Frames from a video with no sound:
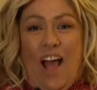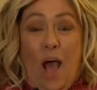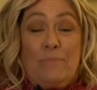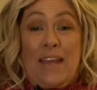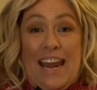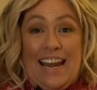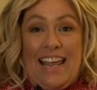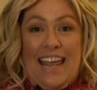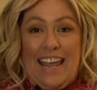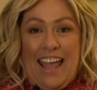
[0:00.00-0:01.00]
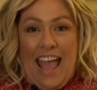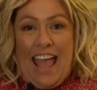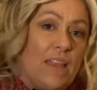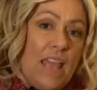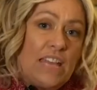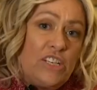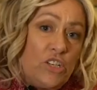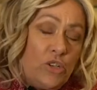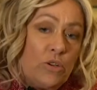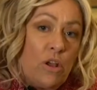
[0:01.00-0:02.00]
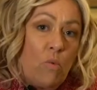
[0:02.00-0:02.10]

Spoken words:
I'm Natalie. Did you